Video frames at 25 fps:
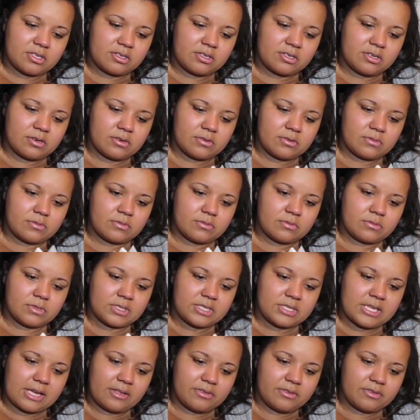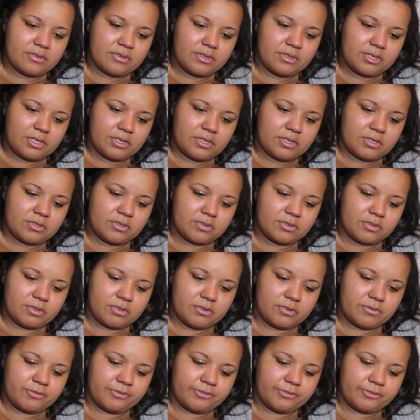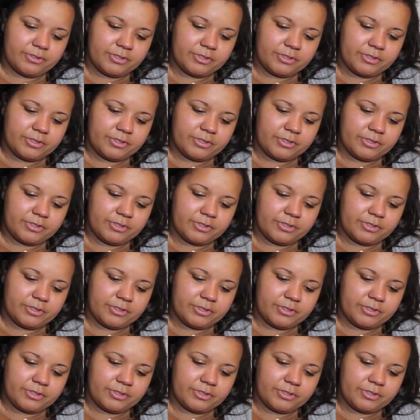not without the sort of